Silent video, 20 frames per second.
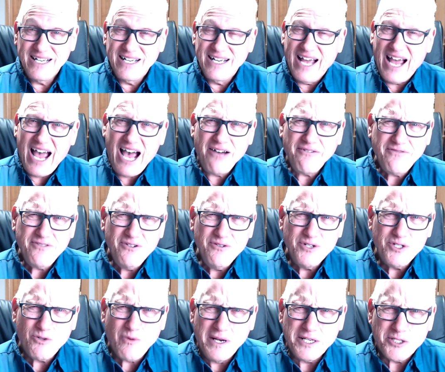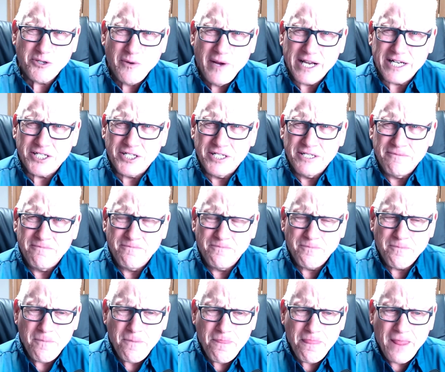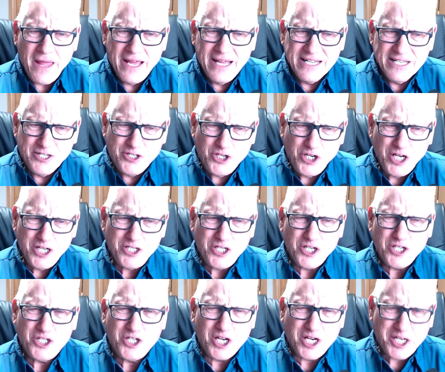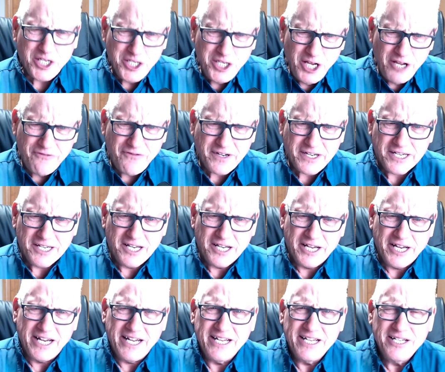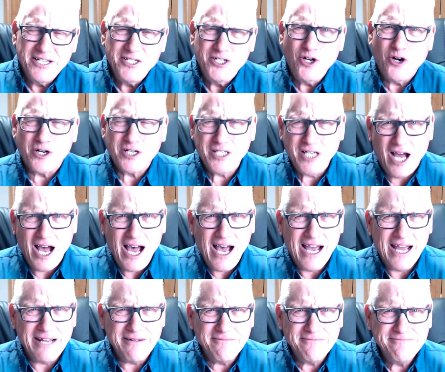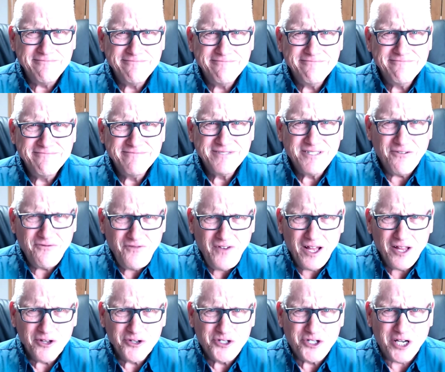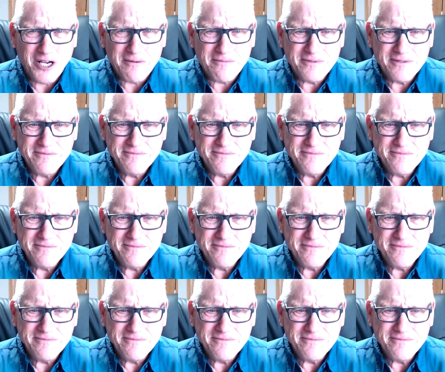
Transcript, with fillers: After his resurrection, Jesus significantly took time to fellowship.